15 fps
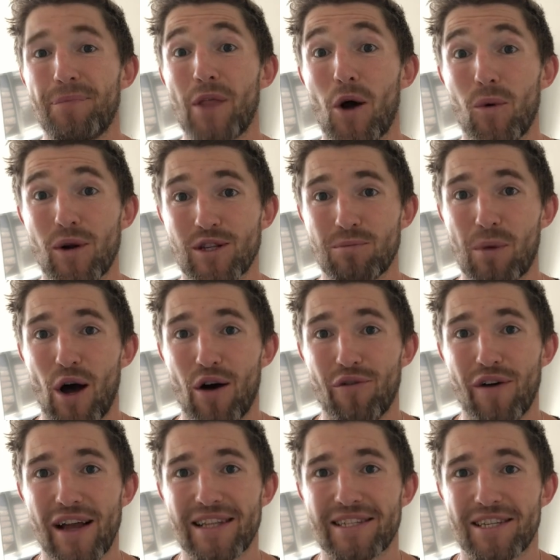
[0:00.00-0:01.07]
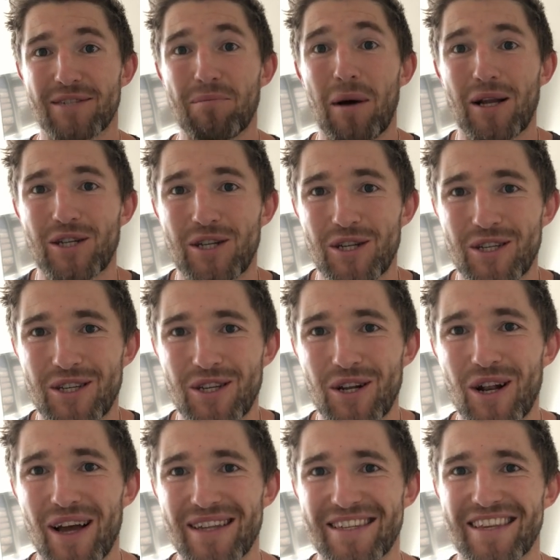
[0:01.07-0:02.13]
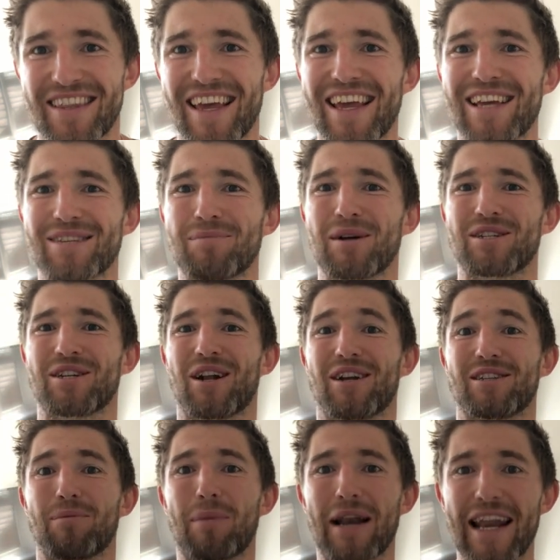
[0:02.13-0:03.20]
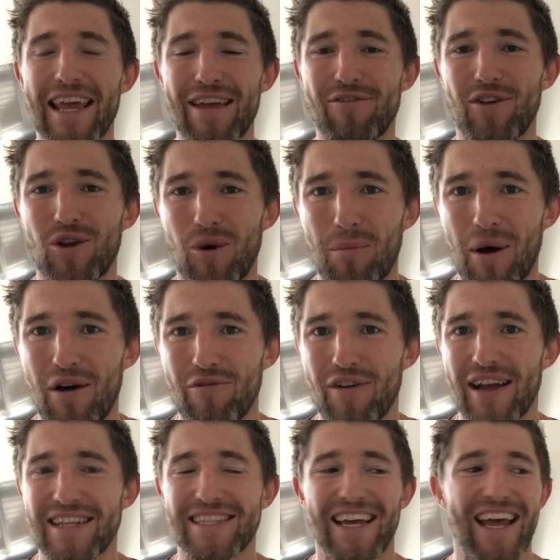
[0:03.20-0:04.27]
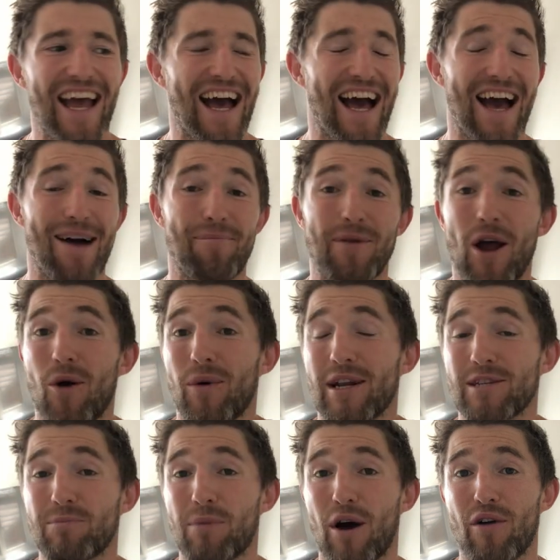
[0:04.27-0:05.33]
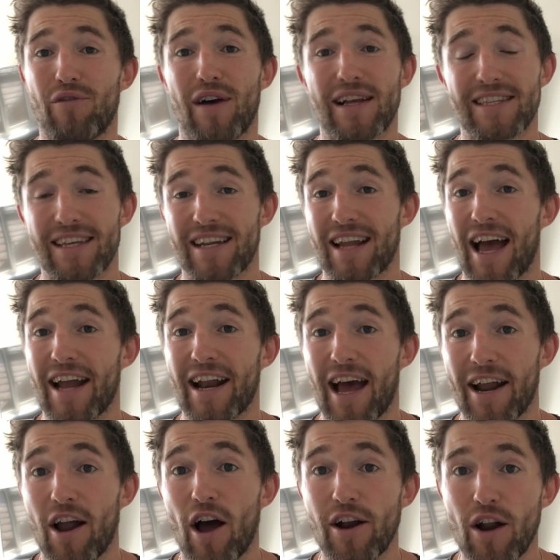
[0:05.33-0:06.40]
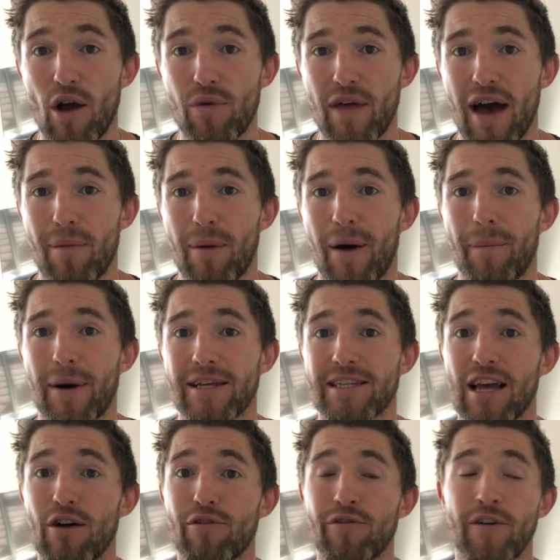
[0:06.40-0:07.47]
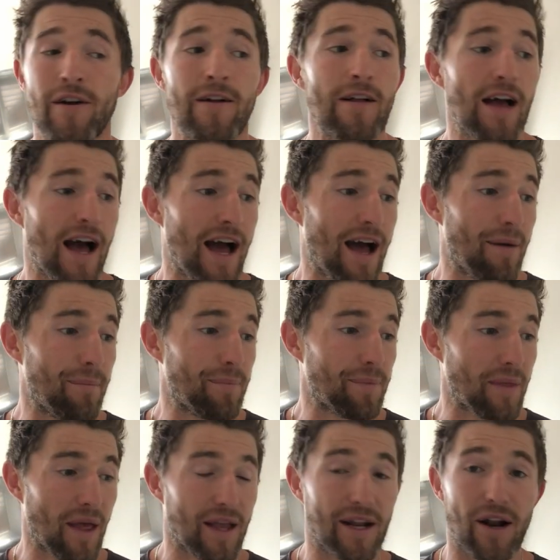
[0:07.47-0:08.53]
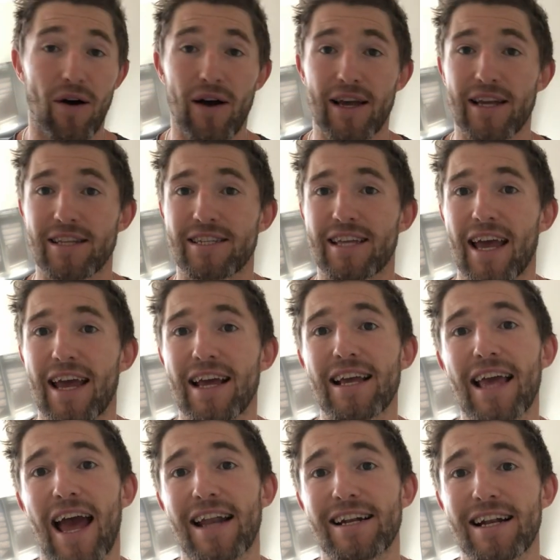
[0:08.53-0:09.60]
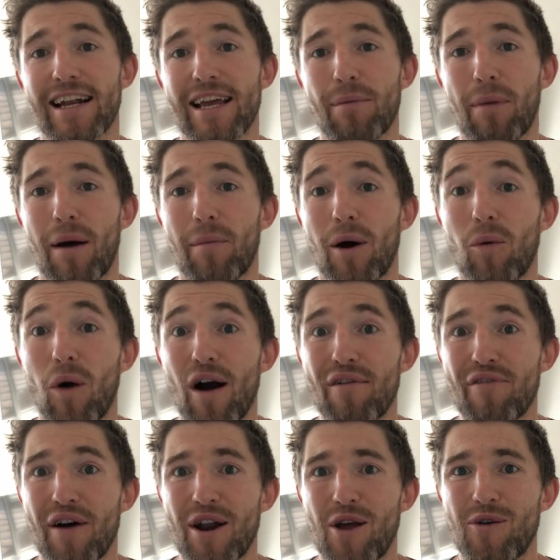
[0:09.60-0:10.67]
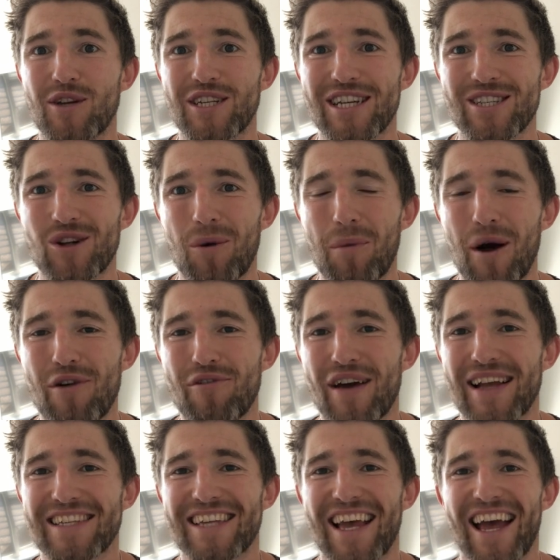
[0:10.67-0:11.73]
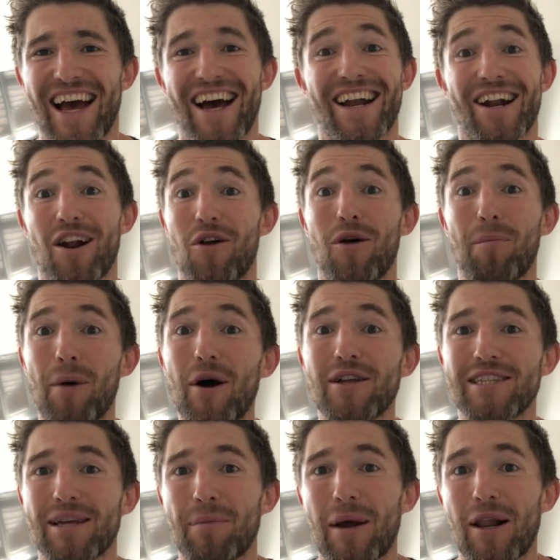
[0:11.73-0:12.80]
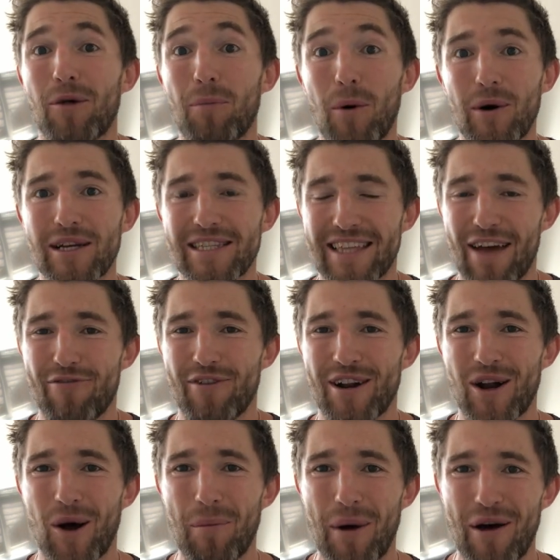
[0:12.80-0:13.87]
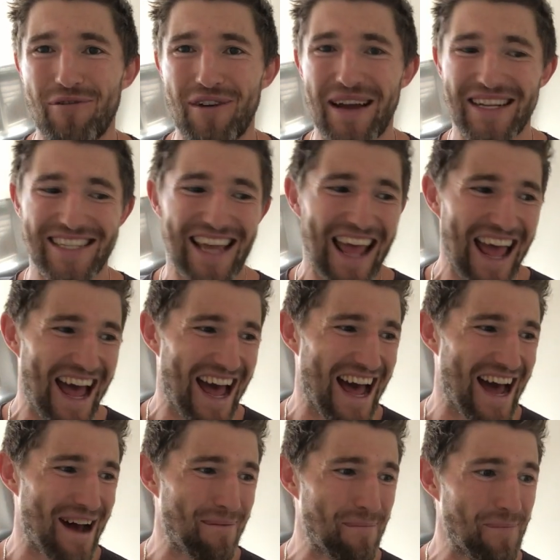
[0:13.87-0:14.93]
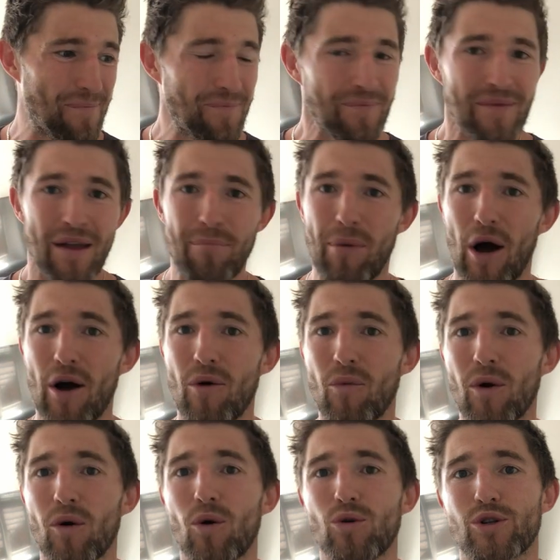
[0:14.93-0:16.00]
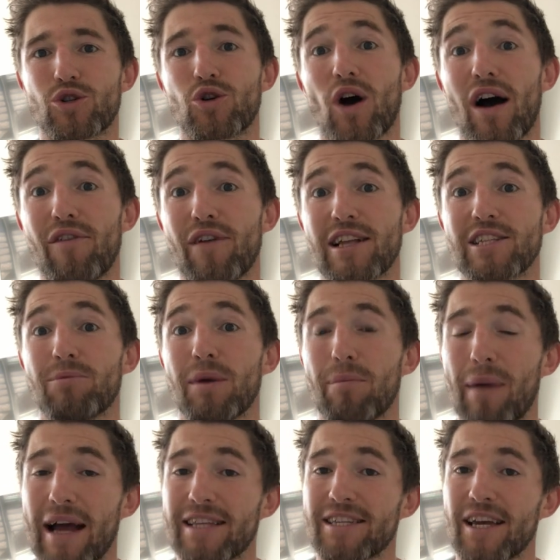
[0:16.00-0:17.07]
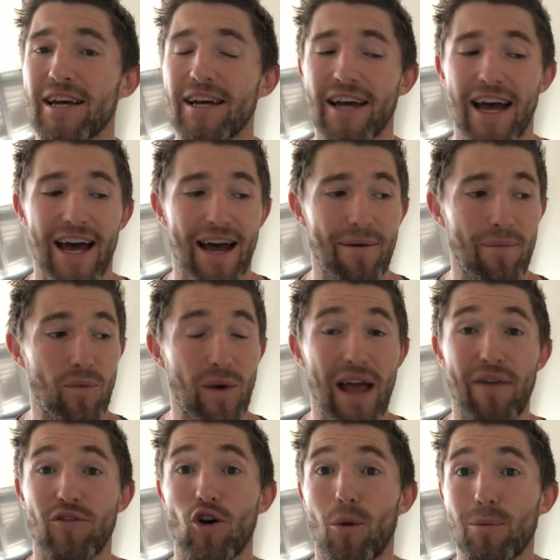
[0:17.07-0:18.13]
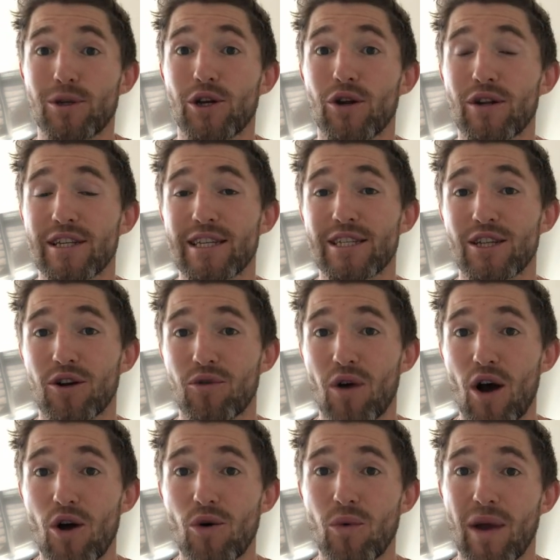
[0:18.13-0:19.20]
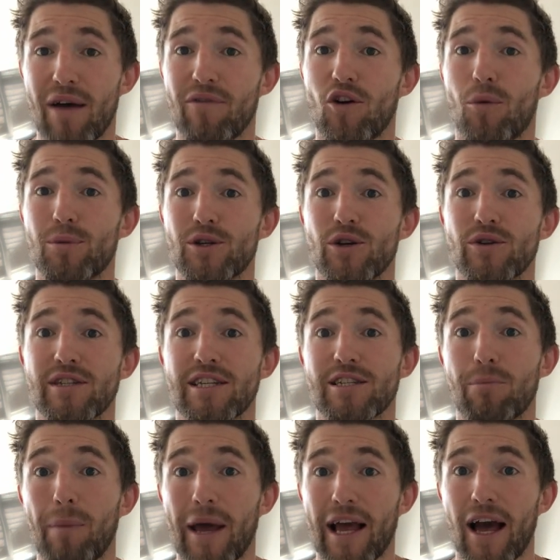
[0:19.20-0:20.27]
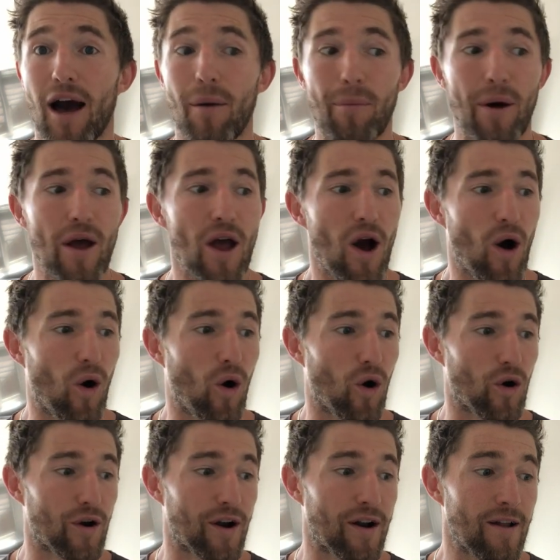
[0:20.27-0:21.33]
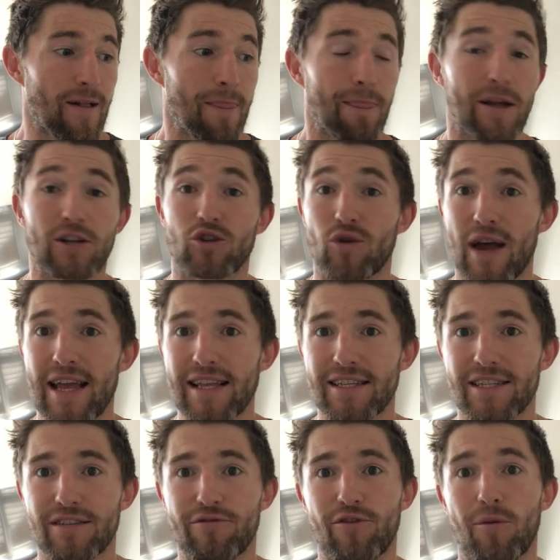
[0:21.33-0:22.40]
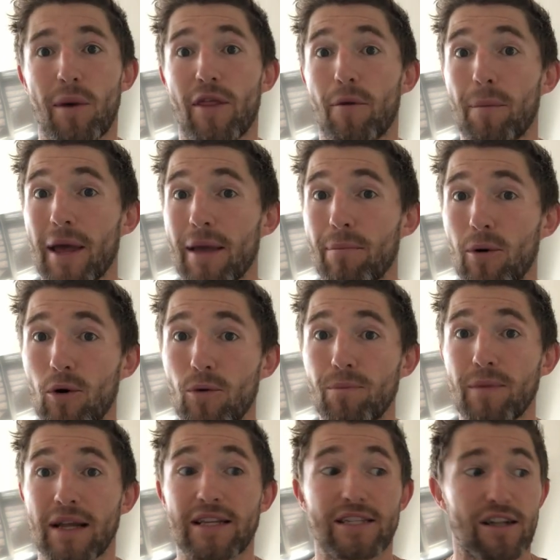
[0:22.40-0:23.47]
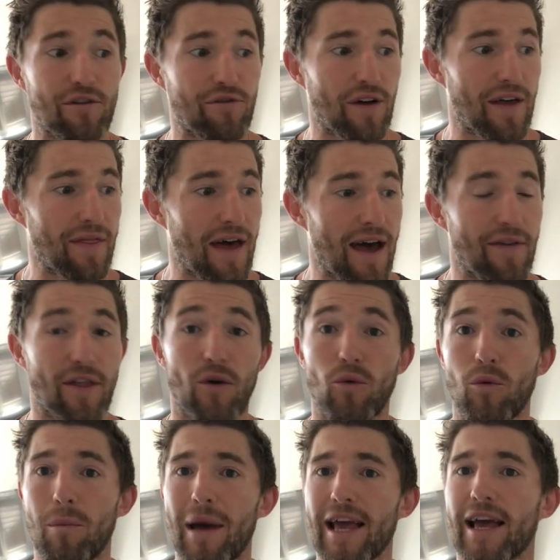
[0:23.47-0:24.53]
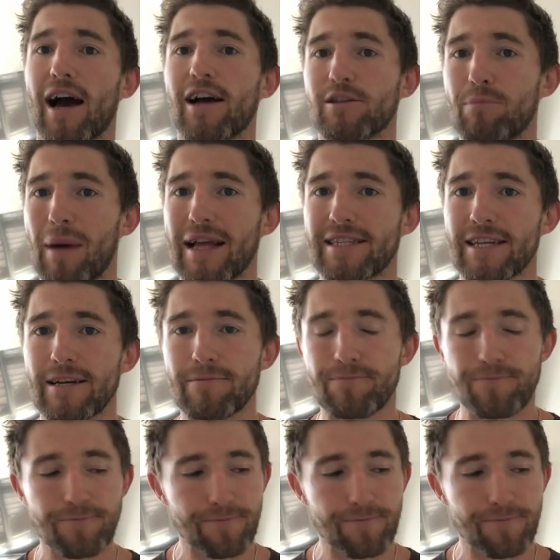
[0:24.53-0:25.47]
no one's perfect. As much as you'd like to think, as much as you'd like to believe that you're perfect, no one is perfect. And I know that about myself. You know, I can say it candidly about my wife. I know that she's not perfect. And I know that Bertie, my little boy, is definitely not perfect. But we're all striving to be better. We have the opportunity to grow. We have the opportunity to pick up on traits from other people and stuff like that that will make us better,